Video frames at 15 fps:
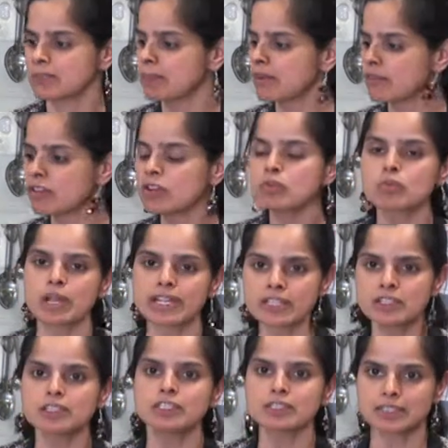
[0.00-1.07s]
But for a
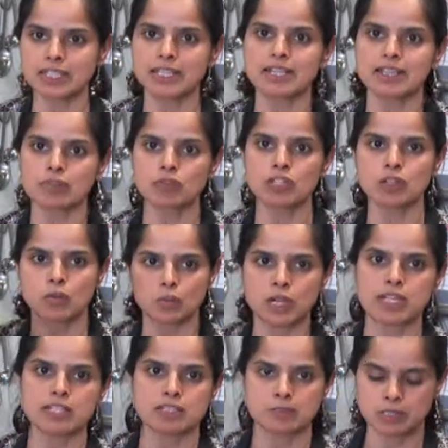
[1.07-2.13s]
regular cake, if you don't
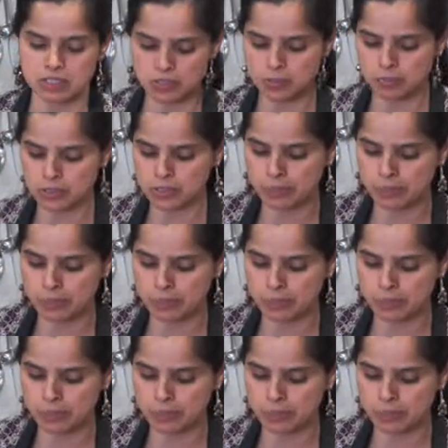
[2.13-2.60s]
want it to be super,